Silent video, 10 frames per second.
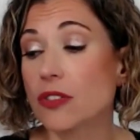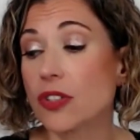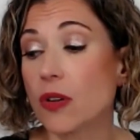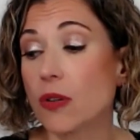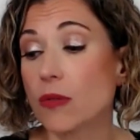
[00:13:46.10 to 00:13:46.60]

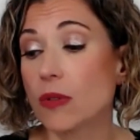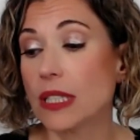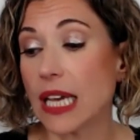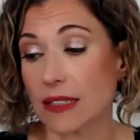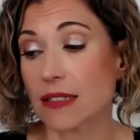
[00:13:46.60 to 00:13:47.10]
so
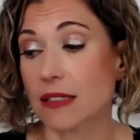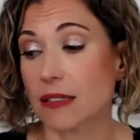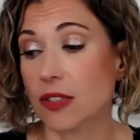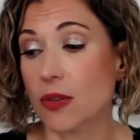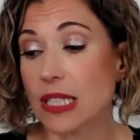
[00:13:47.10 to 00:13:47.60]
yes,
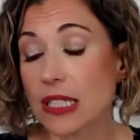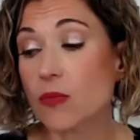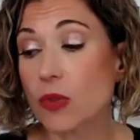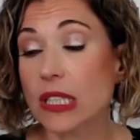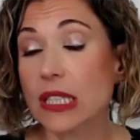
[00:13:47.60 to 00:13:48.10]
so it
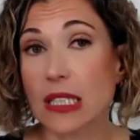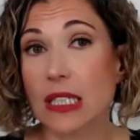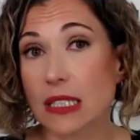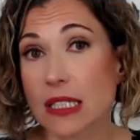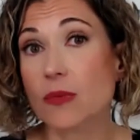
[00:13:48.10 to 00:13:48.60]
doesn't
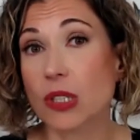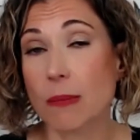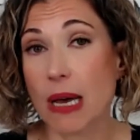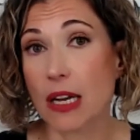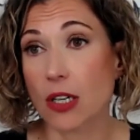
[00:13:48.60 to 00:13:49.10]
really it doesn't
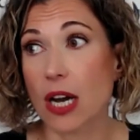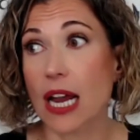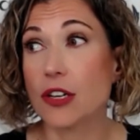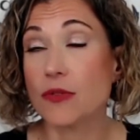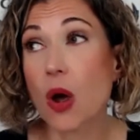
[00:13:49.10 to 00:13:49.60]
really matter,
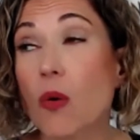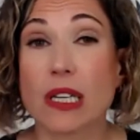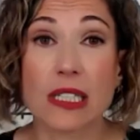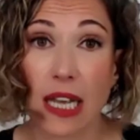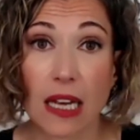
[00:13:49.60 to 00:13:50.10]
and you don't
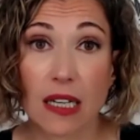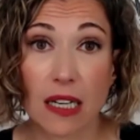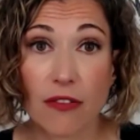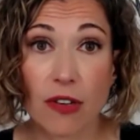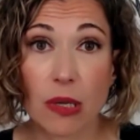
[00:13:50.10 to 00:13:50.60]
need to get it
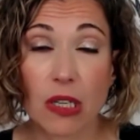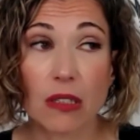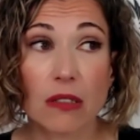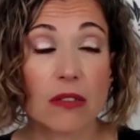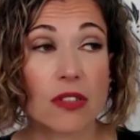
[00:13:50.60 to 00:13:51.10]
at every
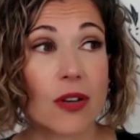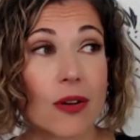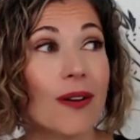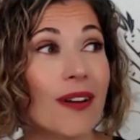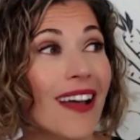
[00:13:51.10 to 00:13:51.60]
meal. So,